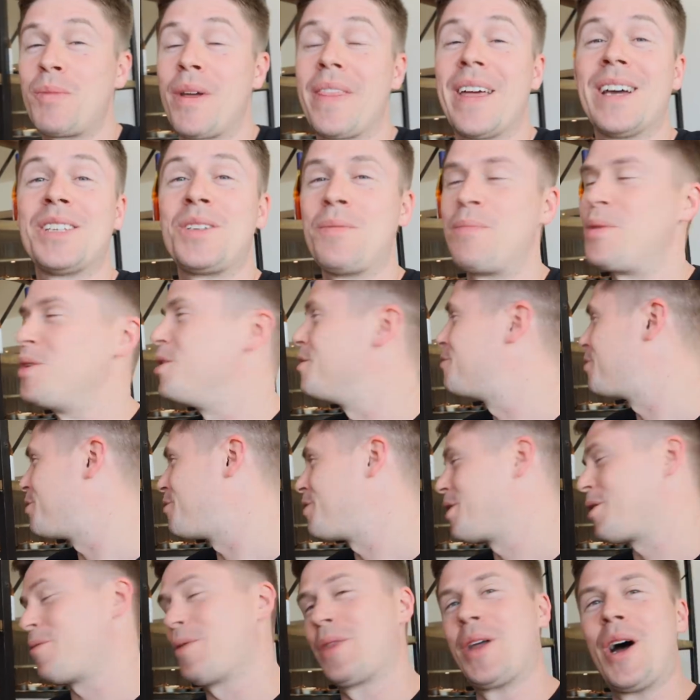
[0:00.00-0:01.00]
but that's the beautiful
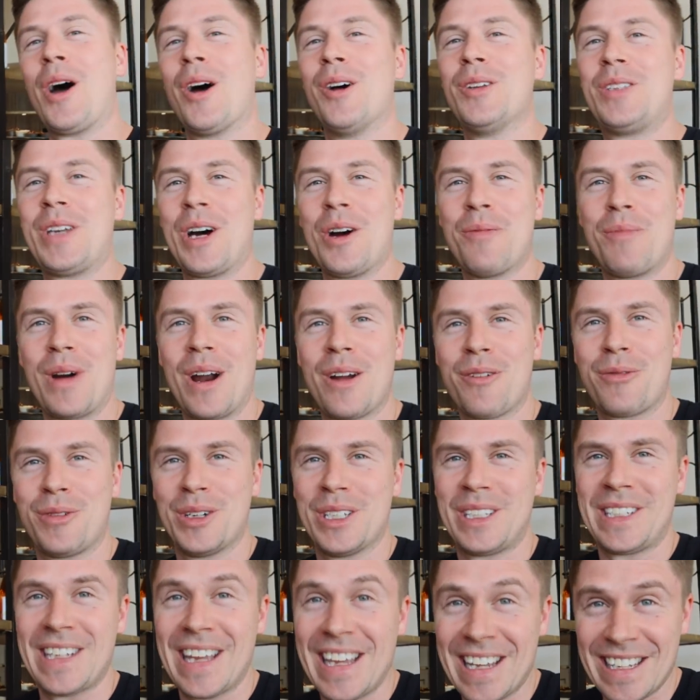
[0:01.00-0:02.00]
thing with the hotel
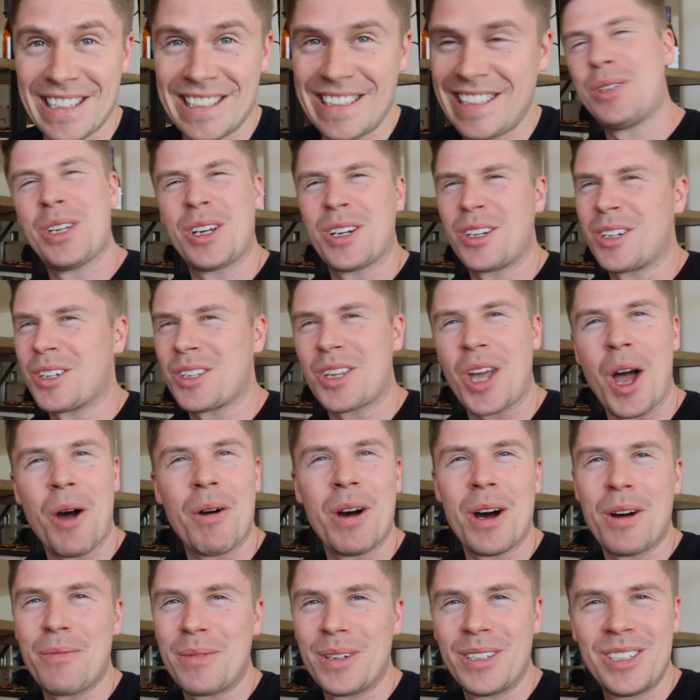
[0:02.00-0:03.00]
breakfast is you can just go
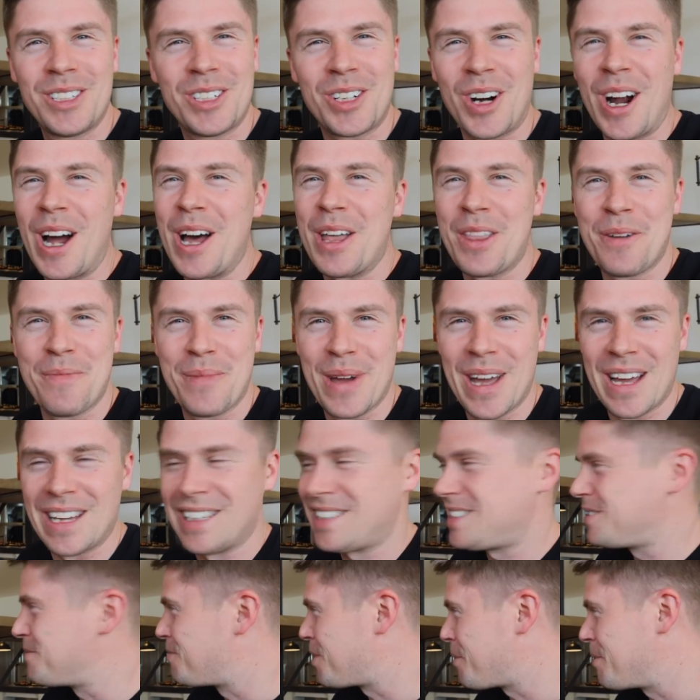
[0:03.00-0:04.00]
up, try it a bit,
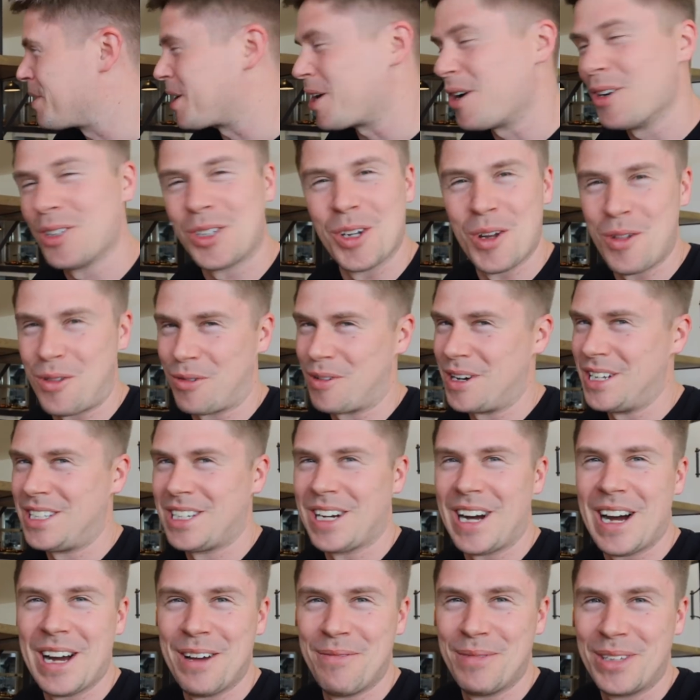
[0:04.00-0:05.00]
probably go two, three
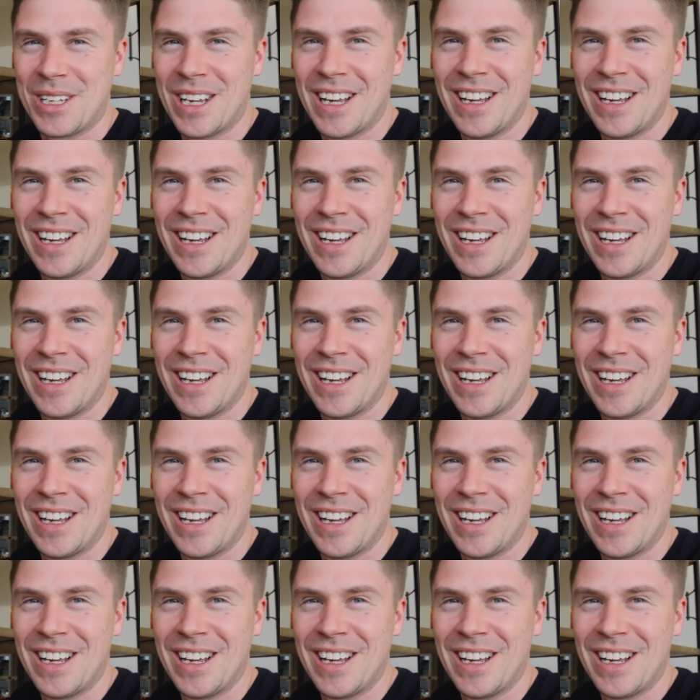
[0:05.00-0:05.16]
times.